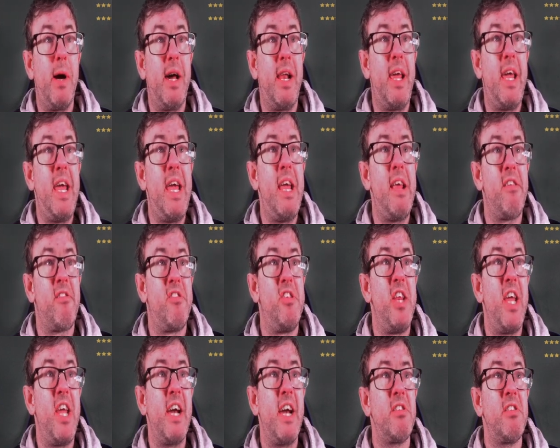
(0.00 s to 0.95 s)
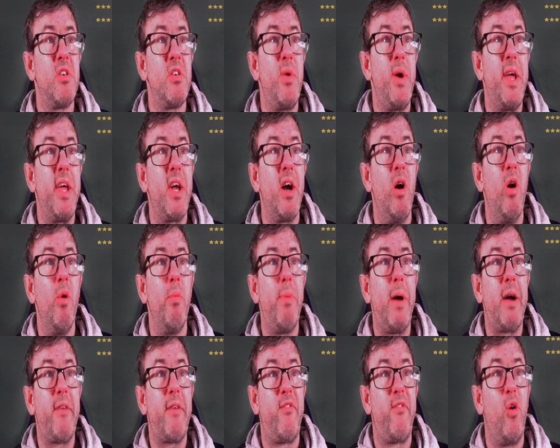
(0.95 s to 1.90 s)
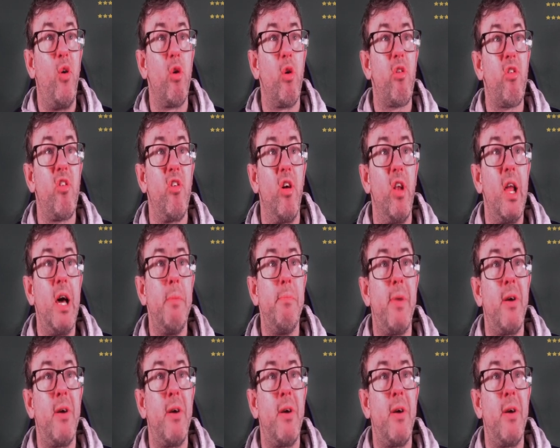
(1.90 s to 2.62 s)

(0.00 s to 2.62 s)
and it is Nieto in goal, back four Sola,